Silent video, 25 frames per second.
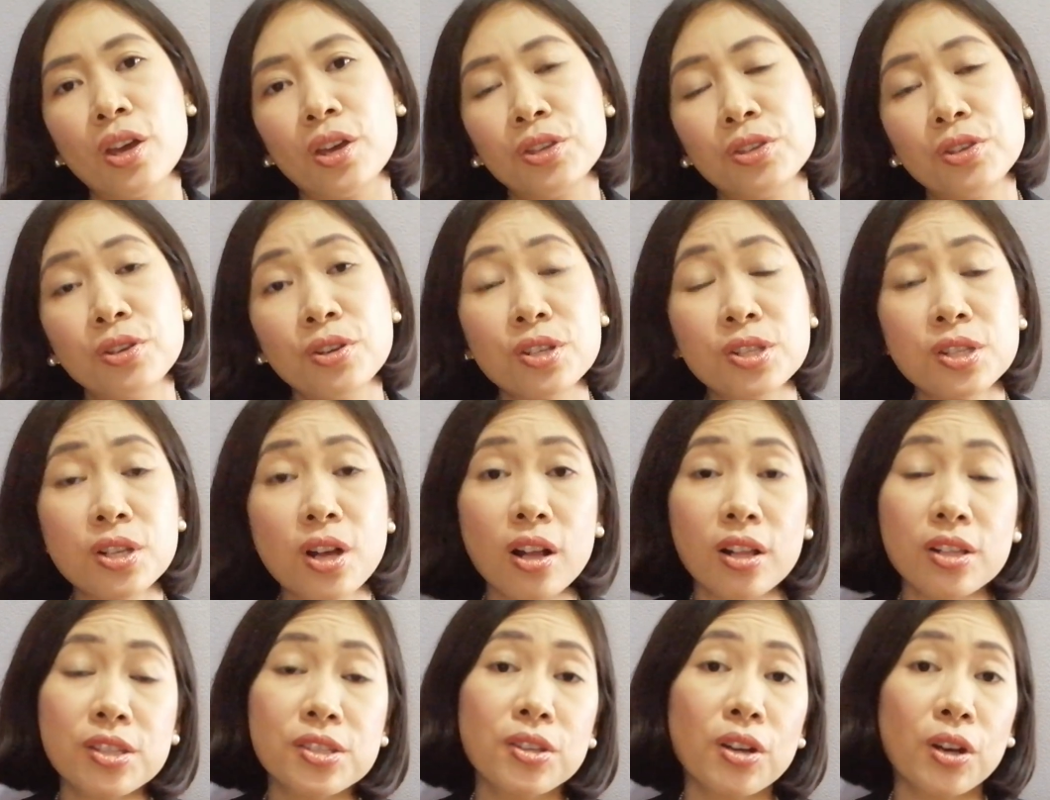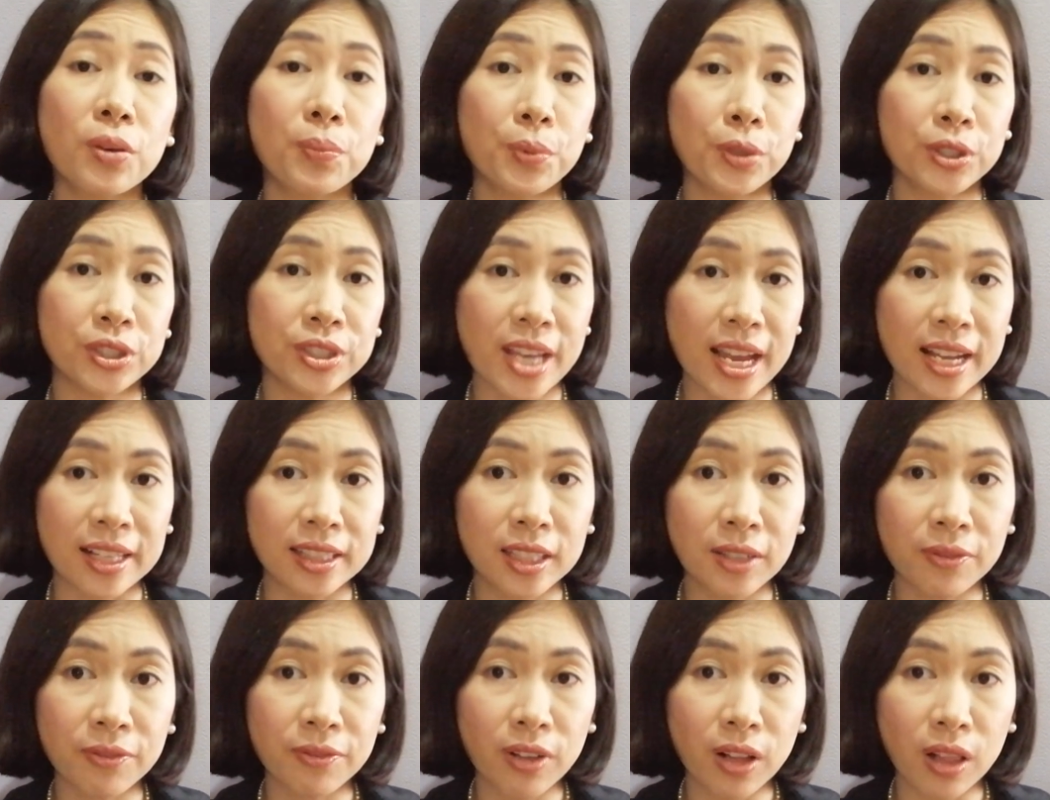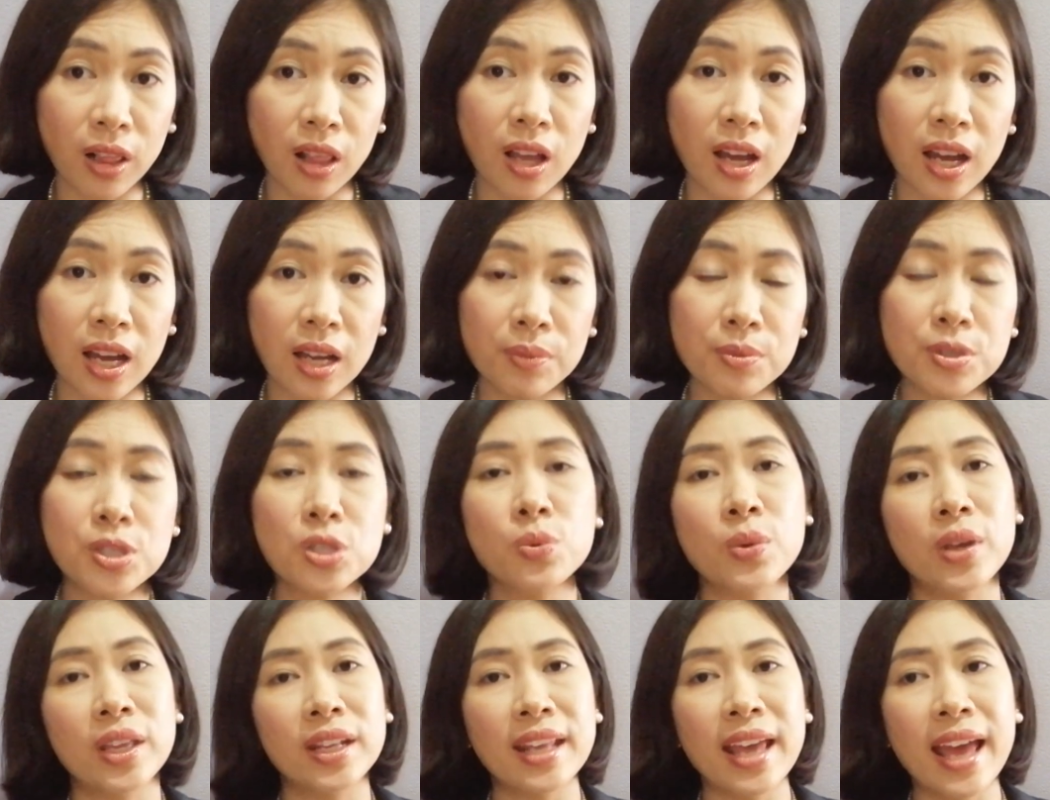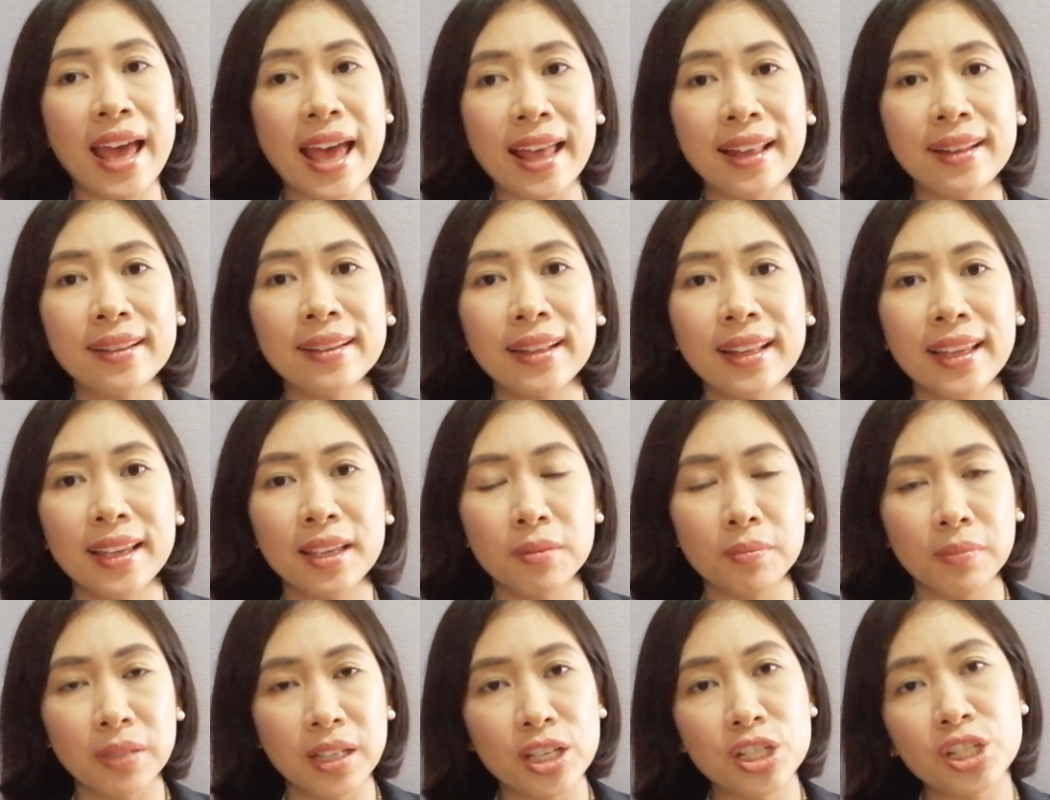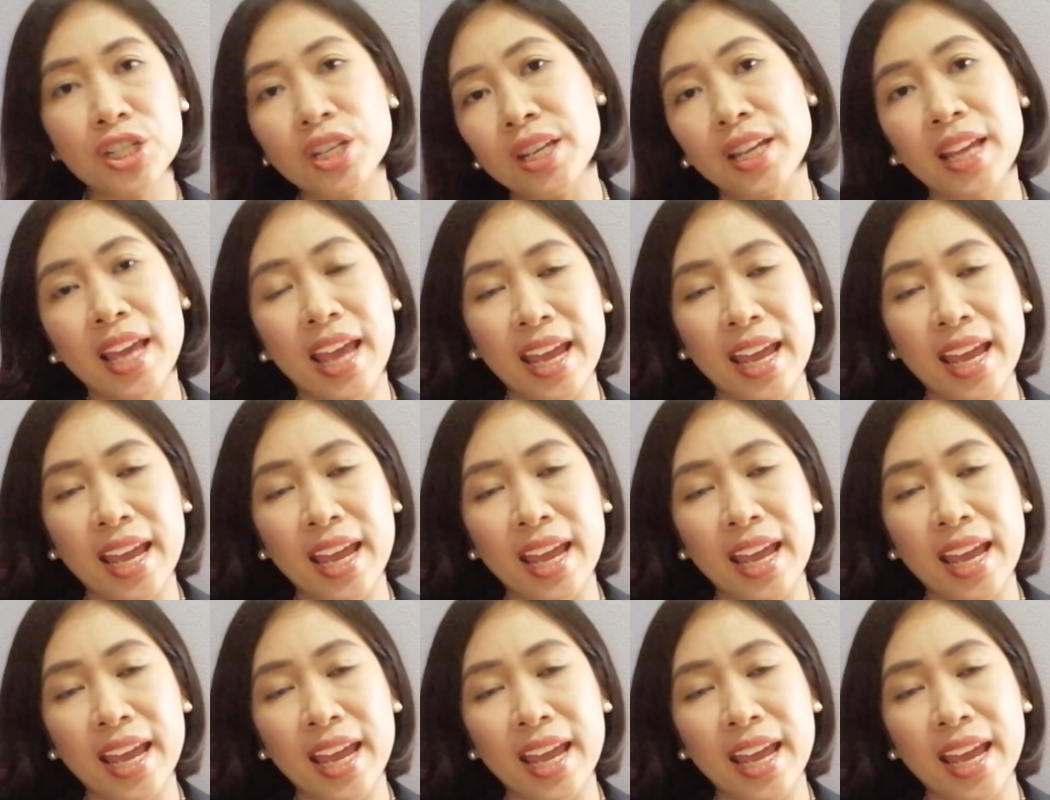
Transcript: Use also protective gloves when handling bleaching